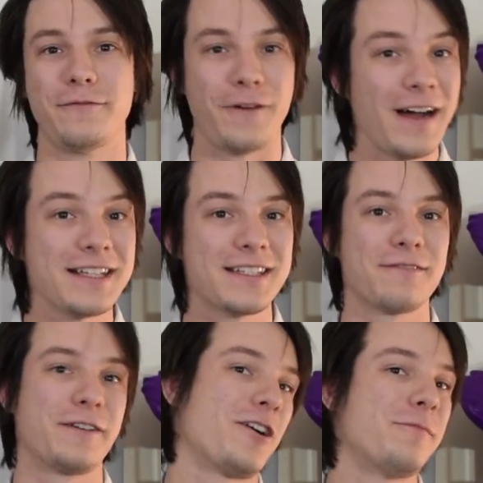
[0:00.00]
fights
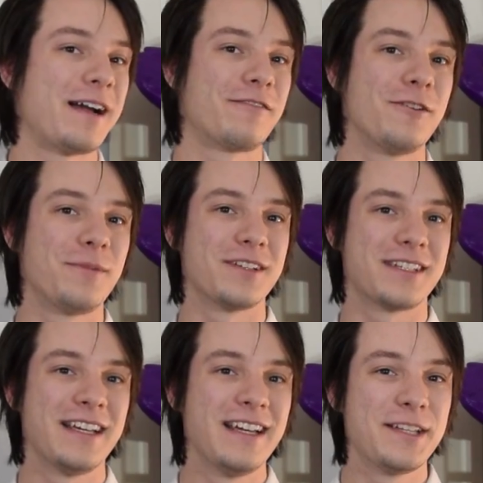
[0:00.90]
for combat
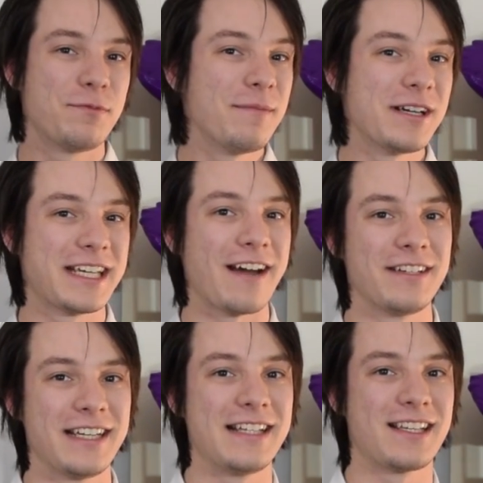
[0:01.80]
robots, it's pretty much
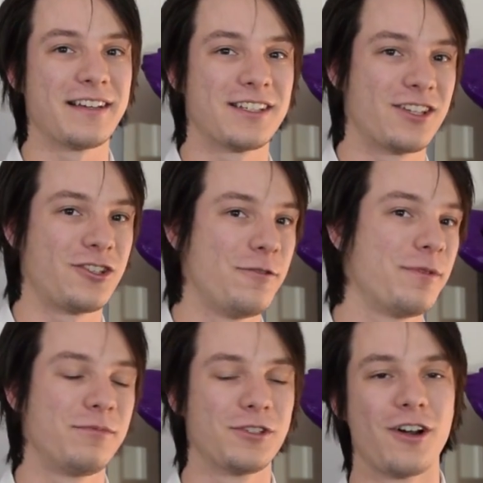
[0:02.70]
guaranteed something
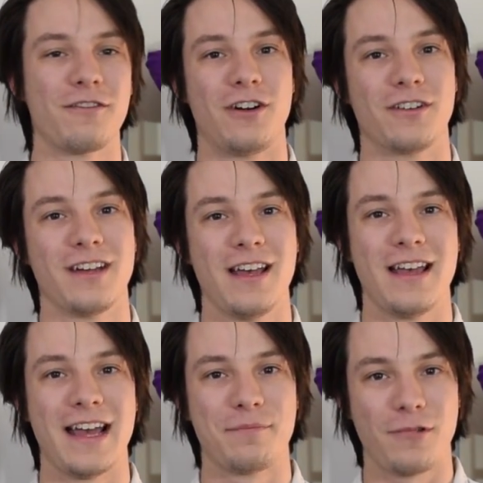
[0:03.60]
stupid will go wrong
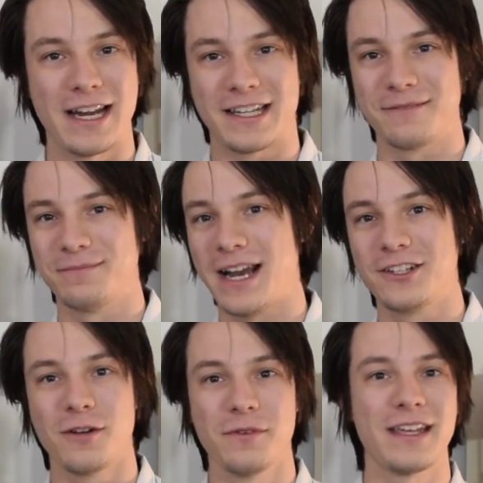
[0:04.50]
and break. And on
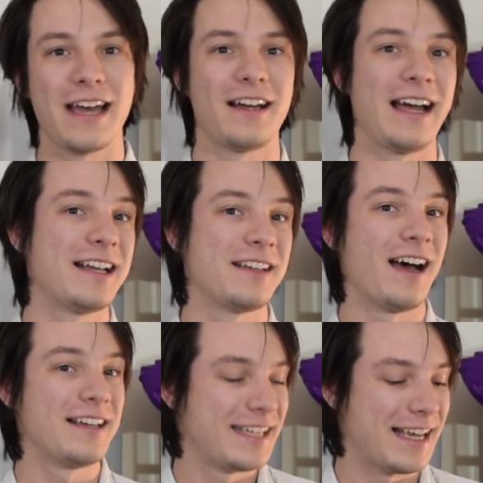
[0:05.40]
top of that, I had
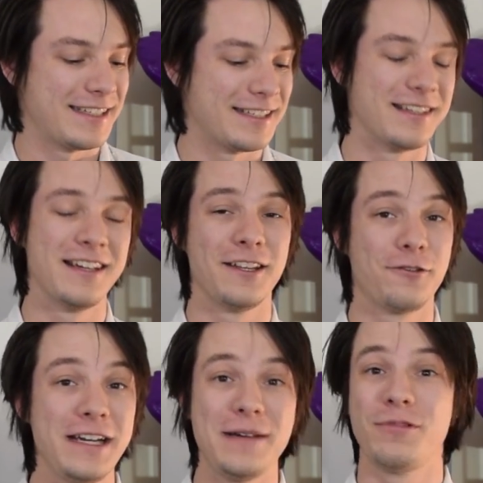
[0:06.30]
untested
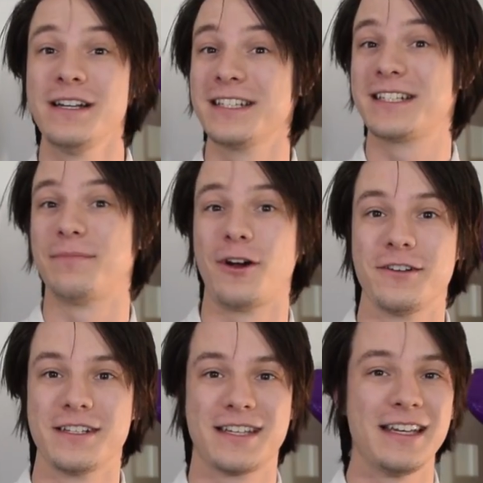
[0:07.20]
3D printed
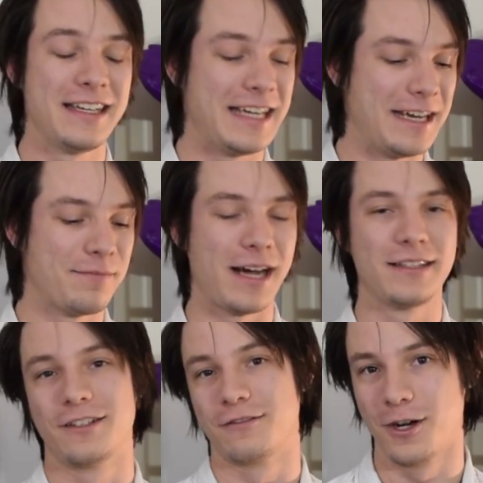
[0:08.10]
components in my
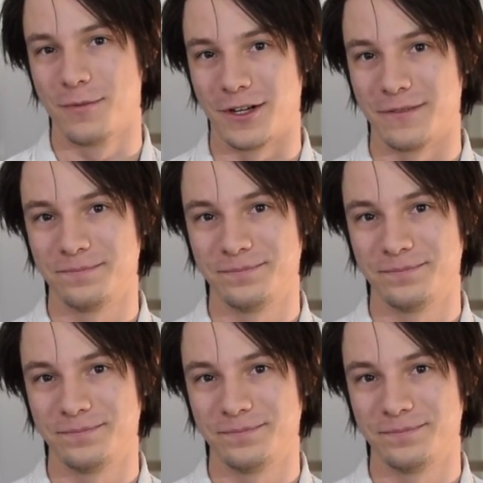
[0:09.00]
little robot.